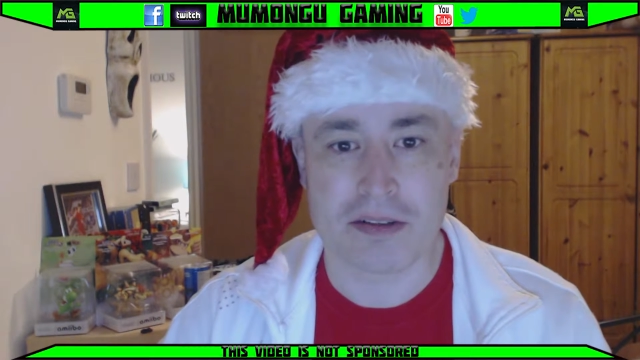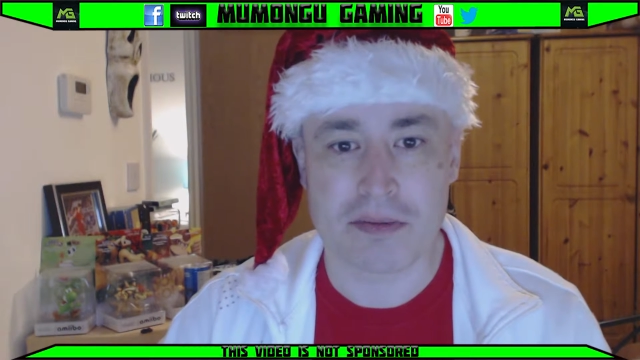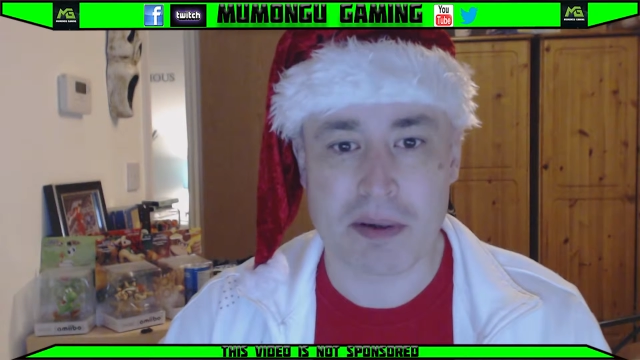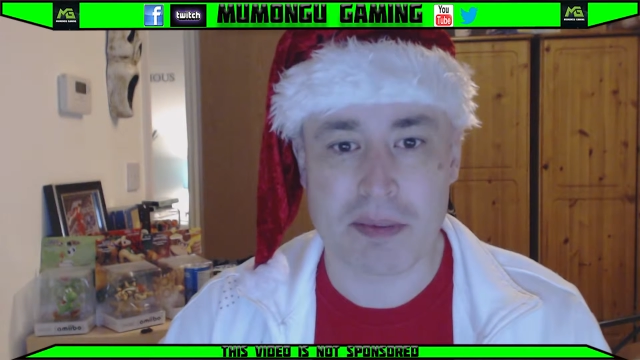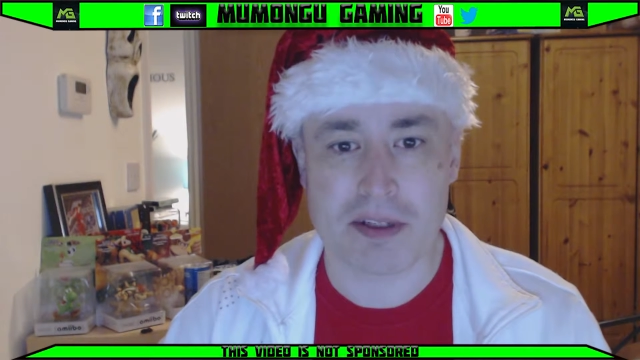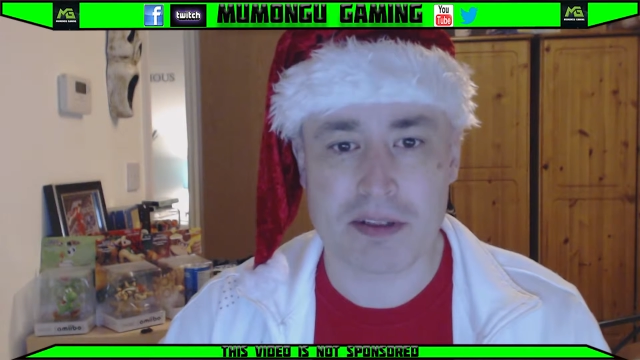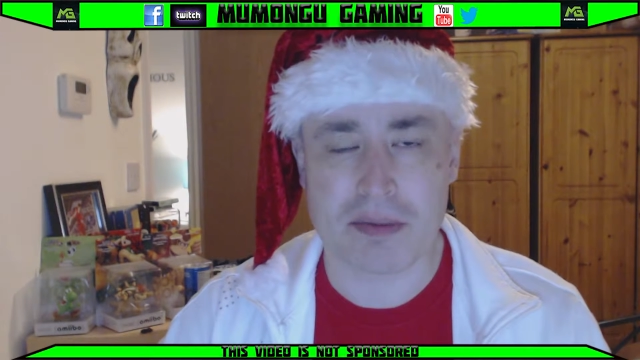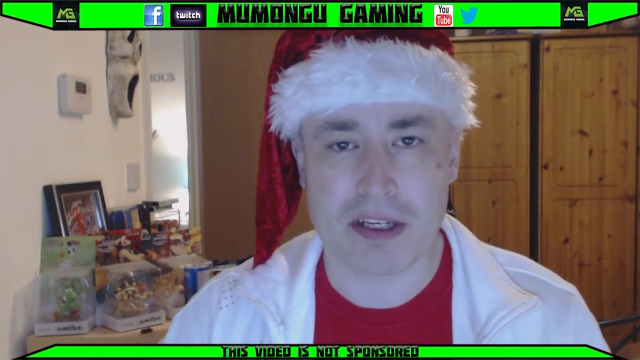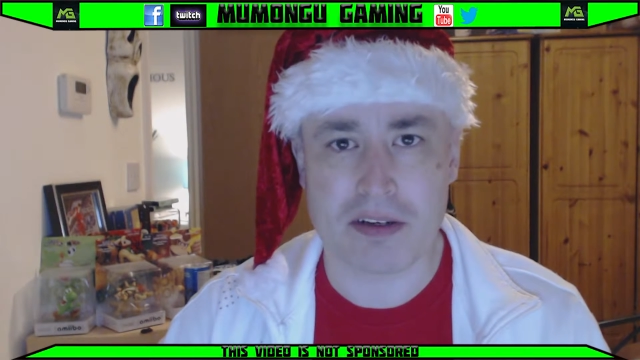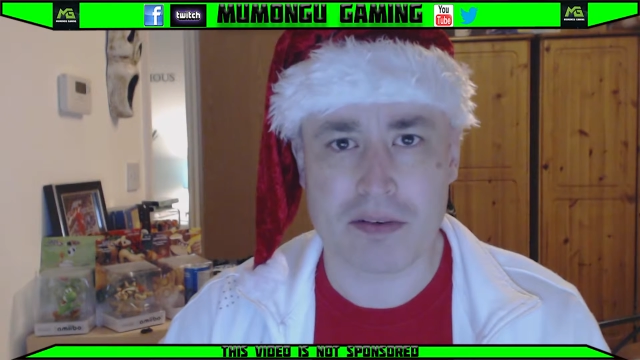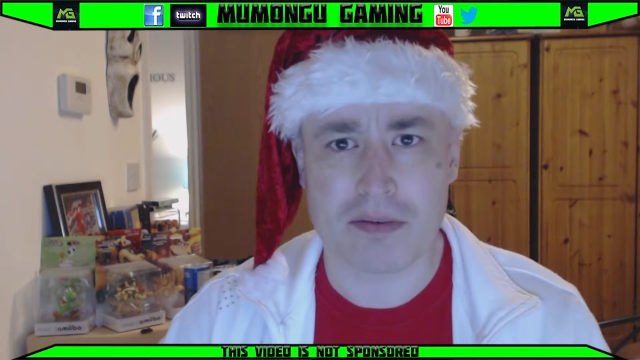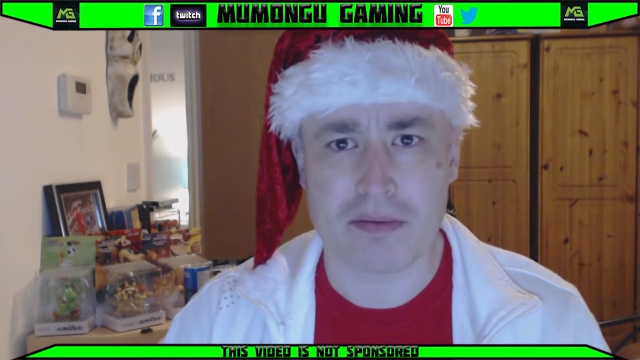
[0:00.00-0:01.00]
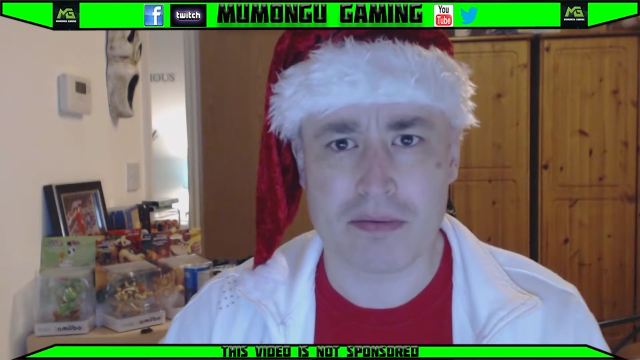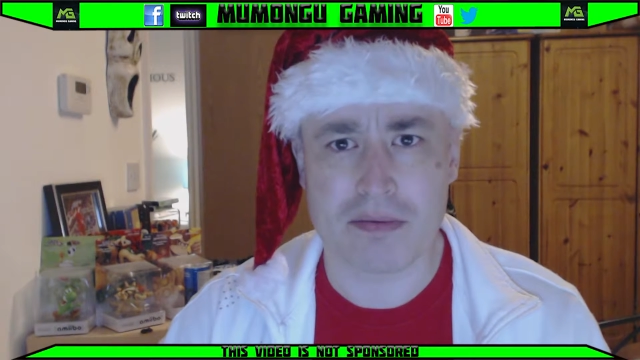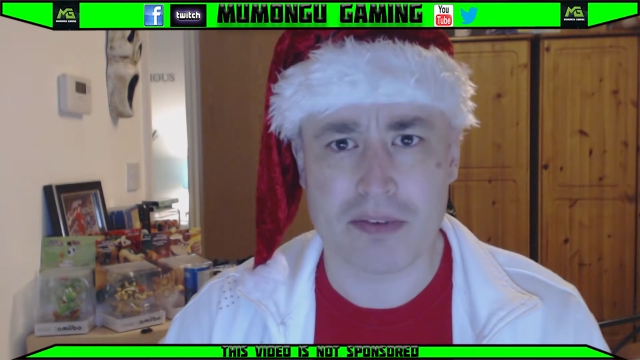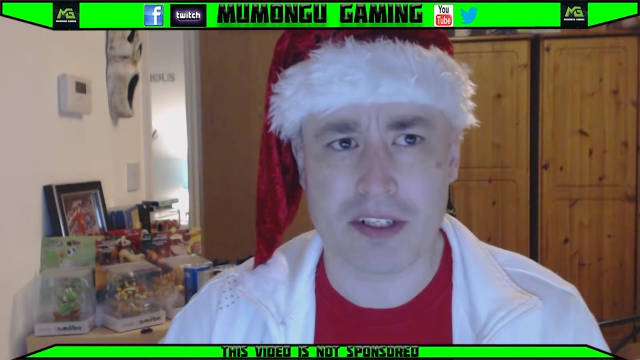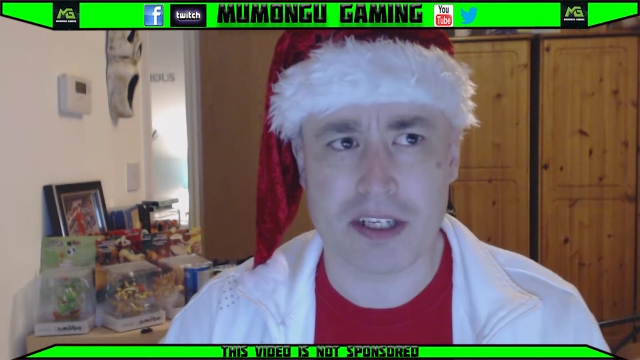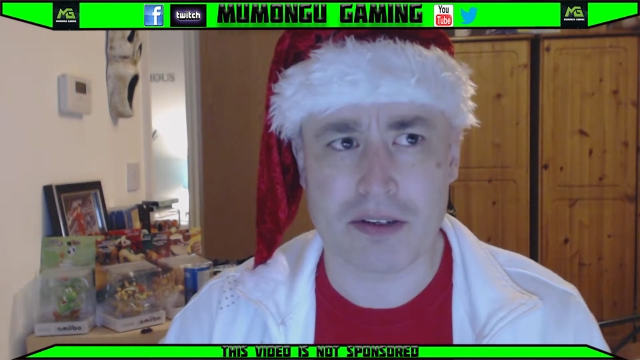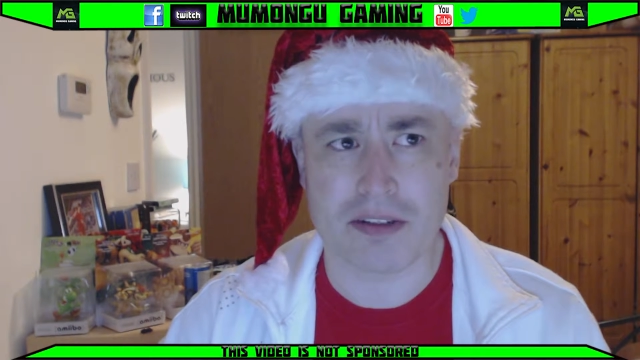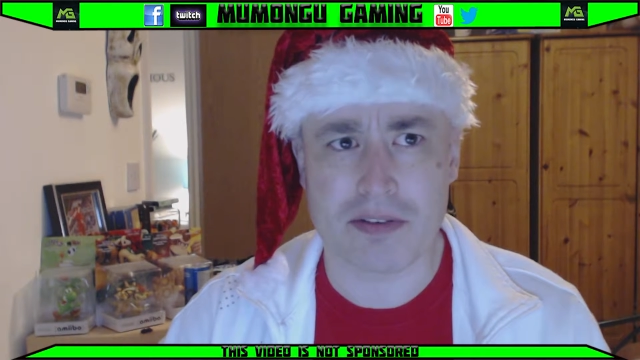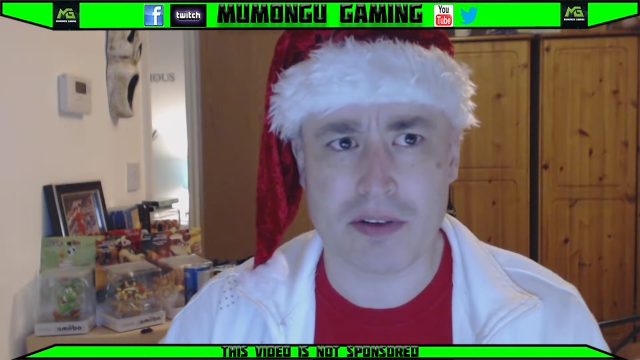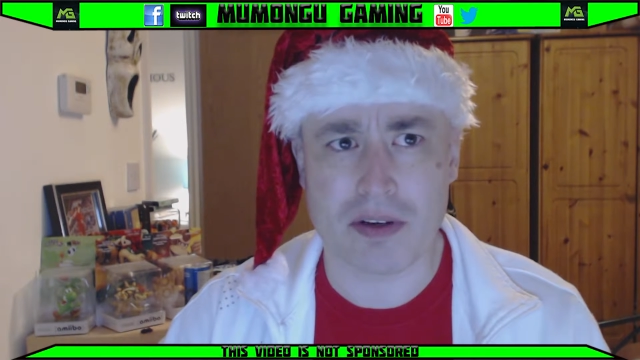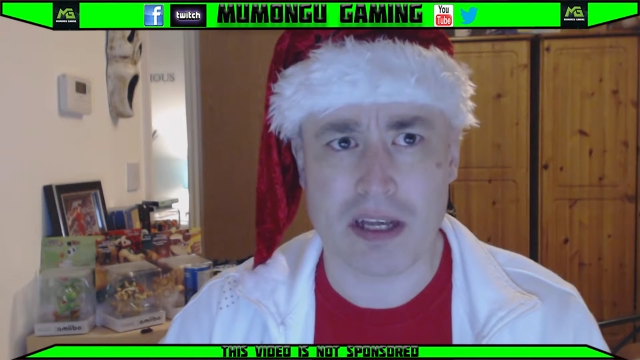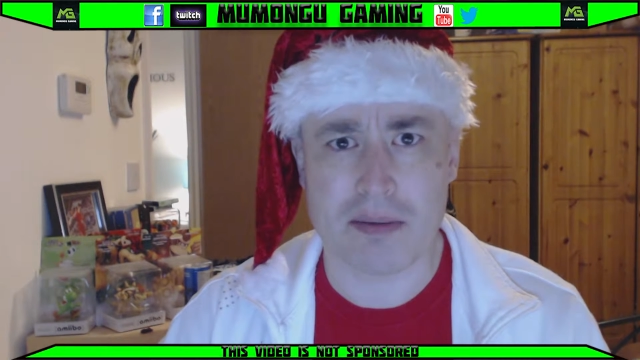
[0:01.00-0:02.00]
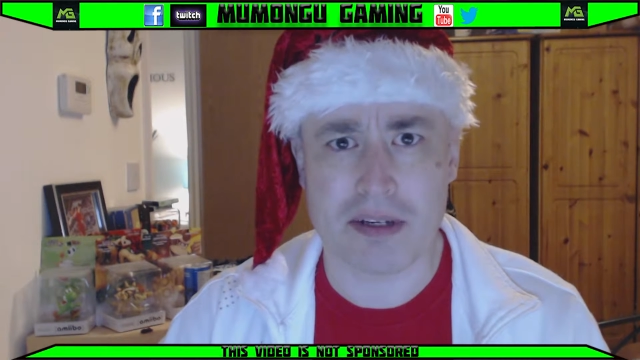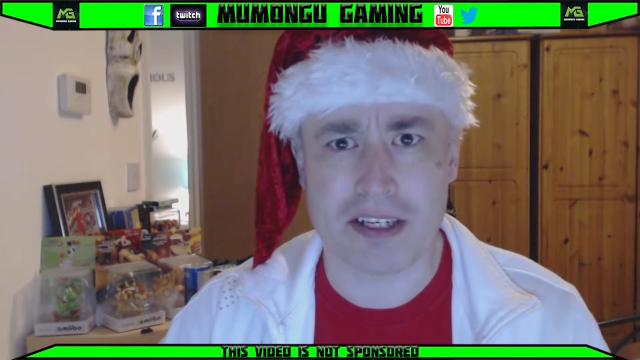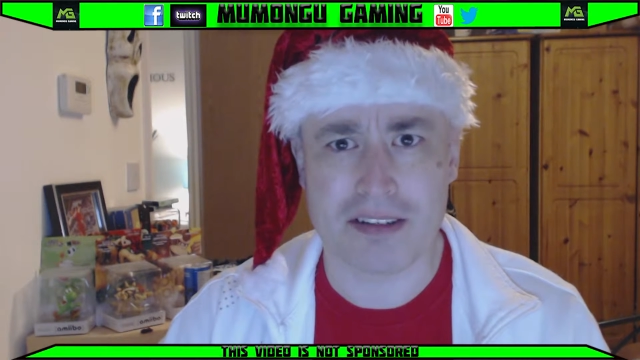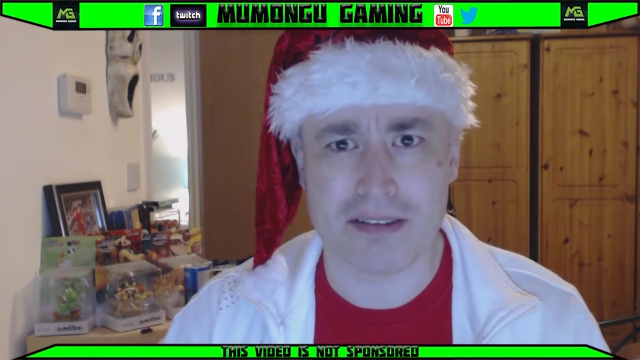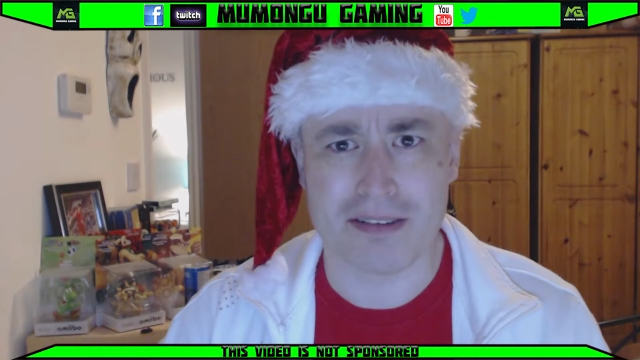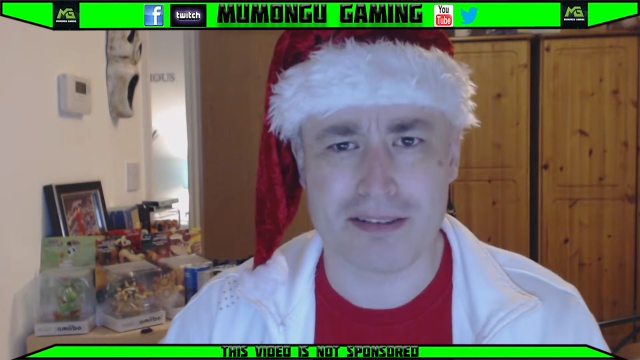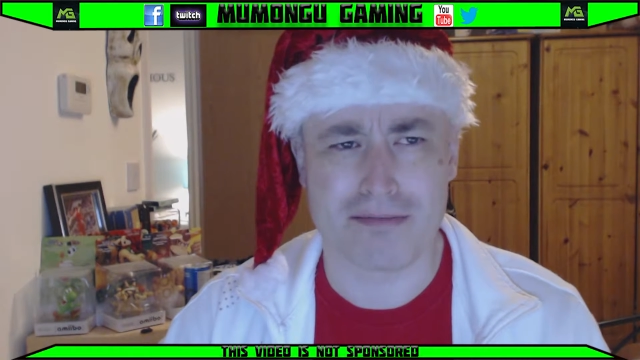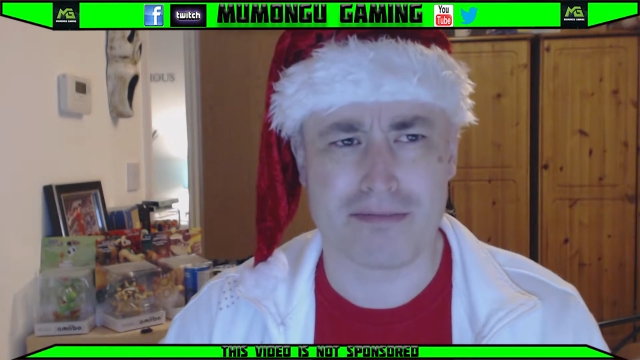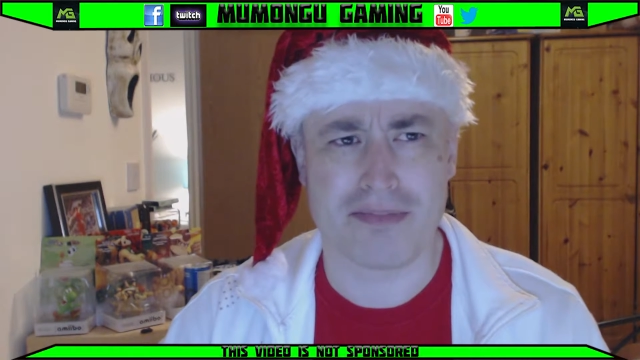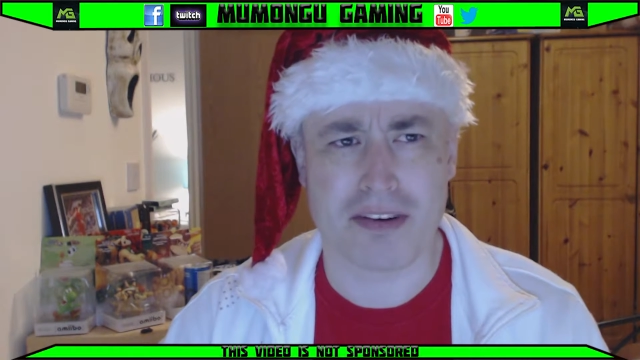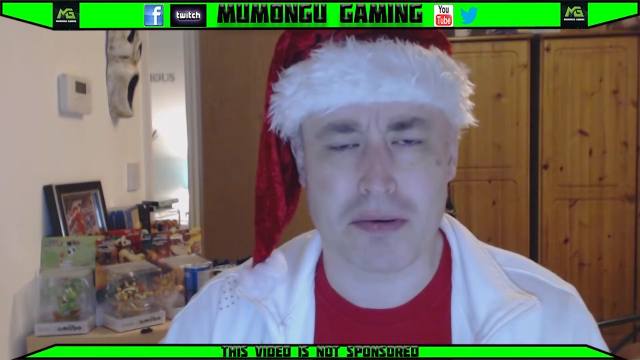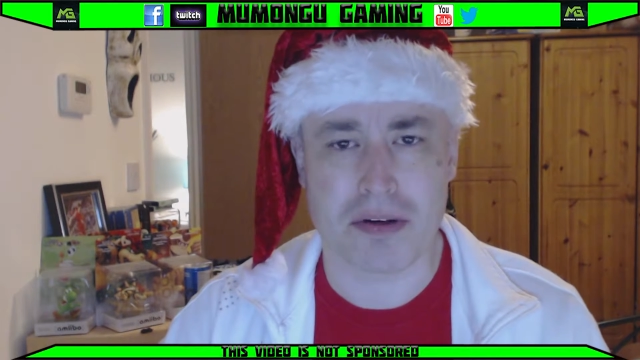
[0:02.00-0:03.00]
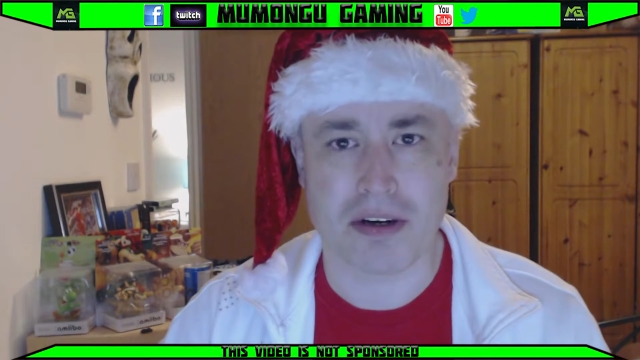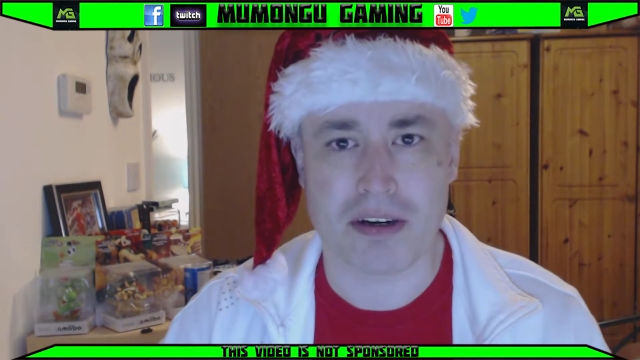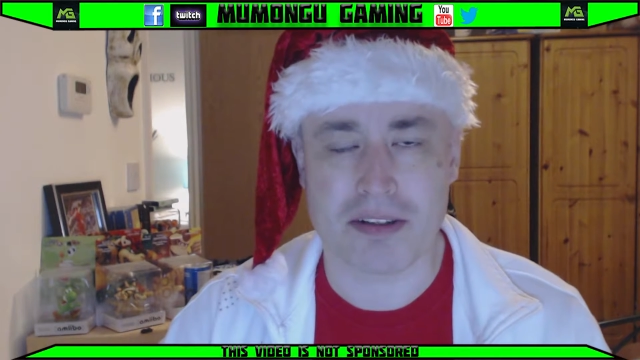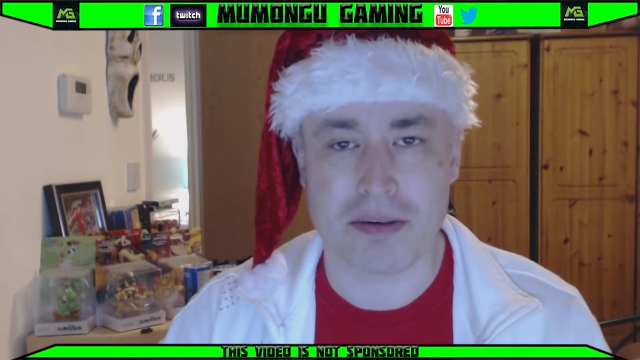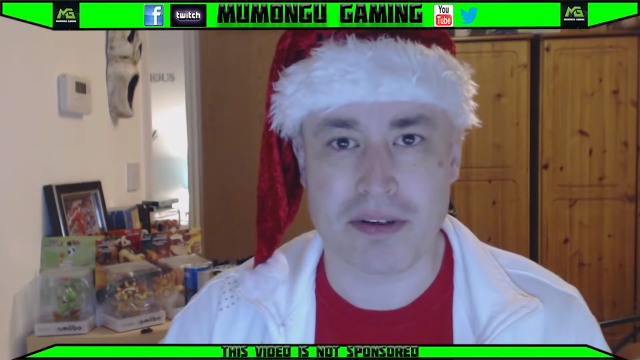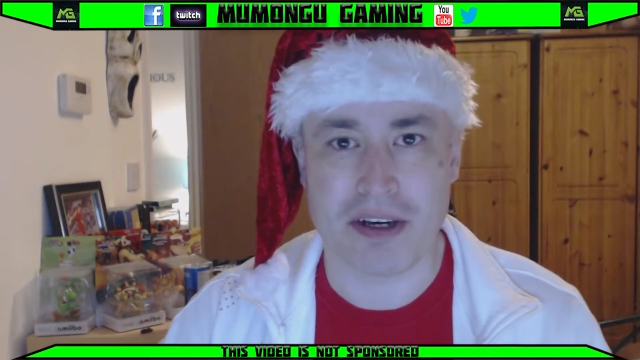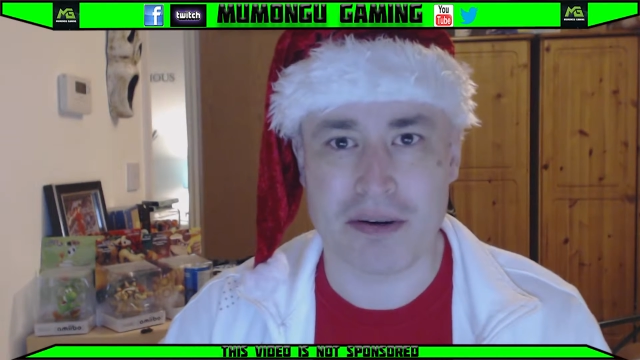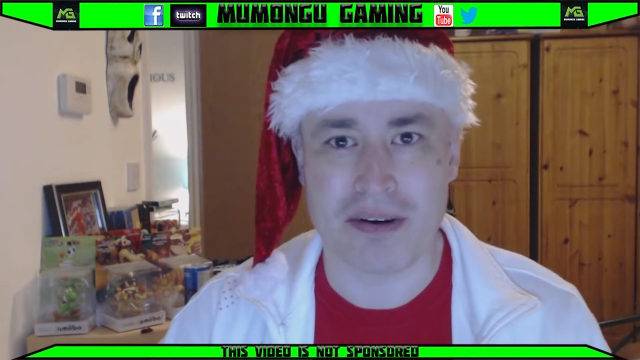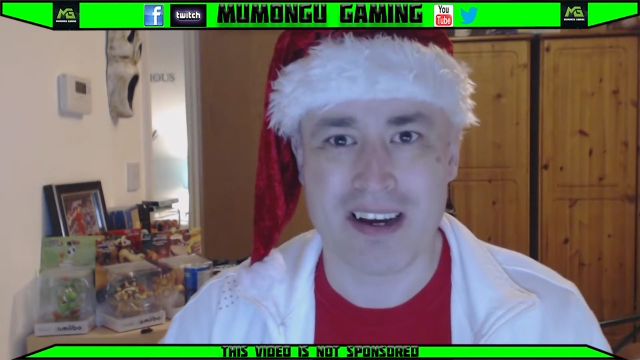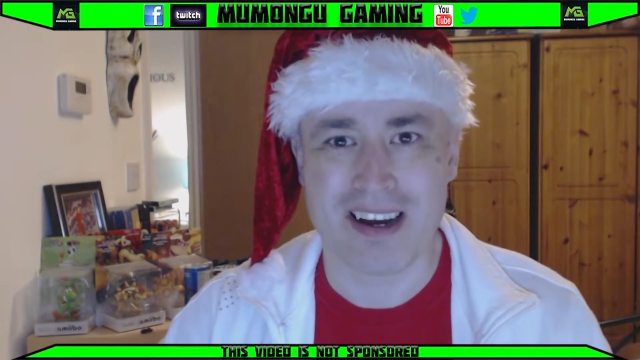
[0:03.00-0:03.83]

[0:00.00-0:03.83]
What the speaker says: maybe some little videos if they'll let me, or photograph. I don't know.